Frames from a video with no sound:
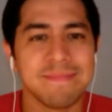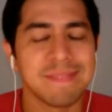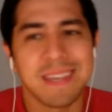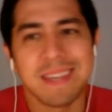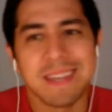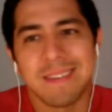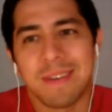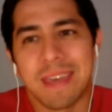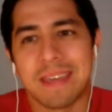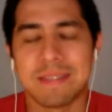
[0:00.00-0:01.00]
It's like,
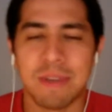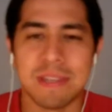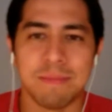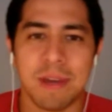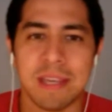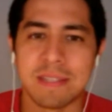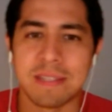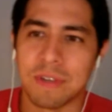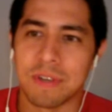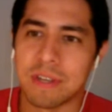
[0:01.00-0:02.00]
okay, it's raising money, it's
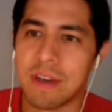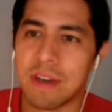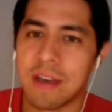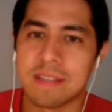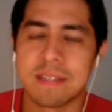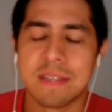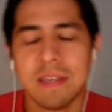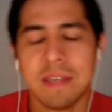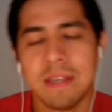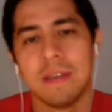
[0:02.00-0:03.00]
for a good cause,
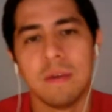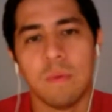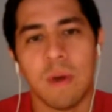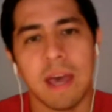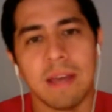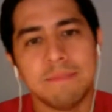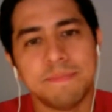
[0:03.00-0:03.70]
why not?